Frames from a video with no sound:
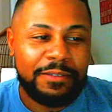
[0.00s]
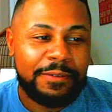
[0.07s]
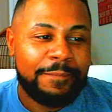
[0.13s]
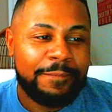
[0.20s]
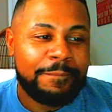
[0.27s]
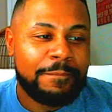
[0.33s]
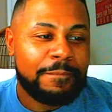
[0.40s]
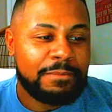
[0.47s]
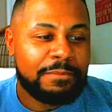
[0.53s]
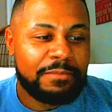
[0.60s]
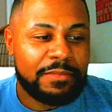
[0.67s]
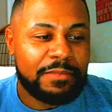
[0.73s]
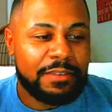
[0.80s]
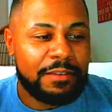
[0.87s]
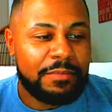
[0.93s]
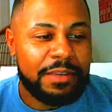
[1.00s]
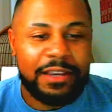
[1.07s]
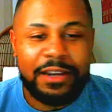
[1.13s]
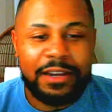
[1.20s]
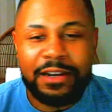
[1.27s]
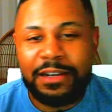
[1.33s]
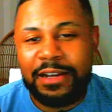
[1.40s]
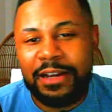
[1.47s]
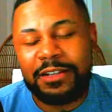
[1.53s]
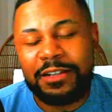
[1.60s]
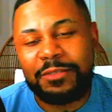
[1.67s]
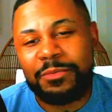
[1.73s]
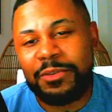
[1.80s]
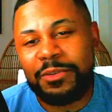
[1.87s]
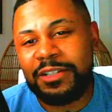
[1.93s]
I mean, Carolina is one of the teams
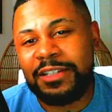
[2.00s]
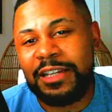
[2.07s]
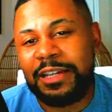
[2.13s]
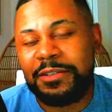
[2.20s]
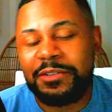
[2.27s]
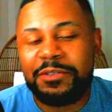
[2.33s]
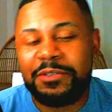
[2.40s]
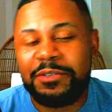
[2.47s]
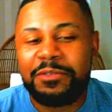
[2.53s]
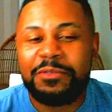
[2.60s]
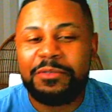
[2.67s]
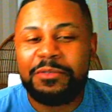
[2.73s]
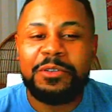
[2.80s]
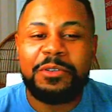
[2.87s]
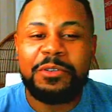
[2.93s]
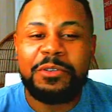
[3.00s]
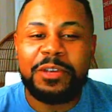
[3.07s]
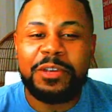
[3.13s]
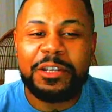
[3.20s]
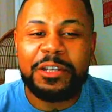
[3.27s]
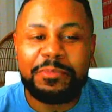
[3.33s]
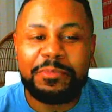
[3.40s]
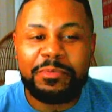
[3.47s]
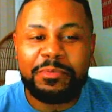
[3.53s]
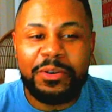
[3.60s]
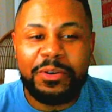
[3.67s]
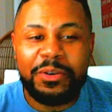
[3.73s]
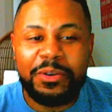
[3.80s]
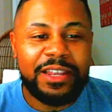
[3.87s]
you exploit against the run as well.